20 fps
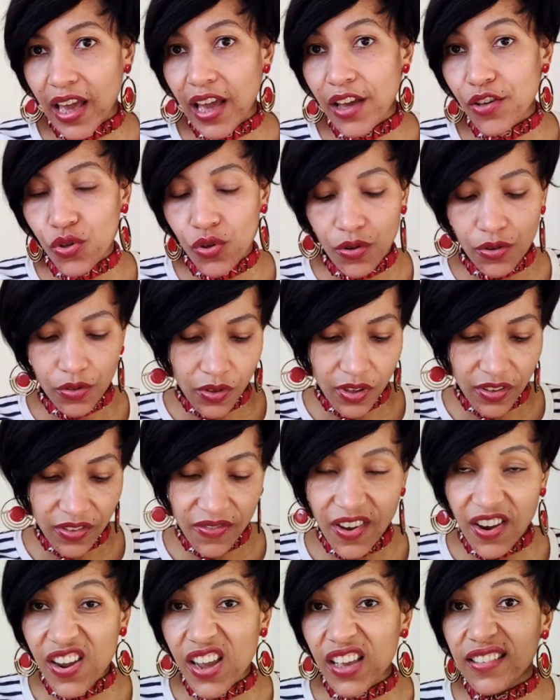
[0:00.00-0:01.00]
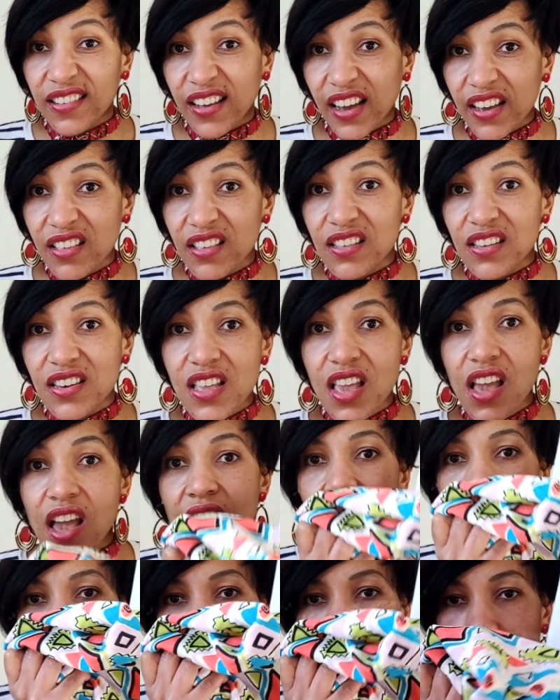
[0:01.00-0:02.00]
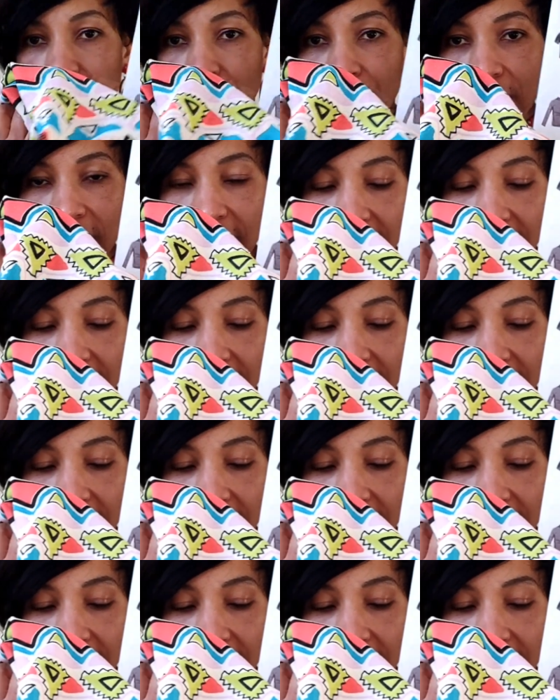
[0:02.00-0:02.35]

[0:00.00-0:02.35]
yeah, sure. So he's very excited about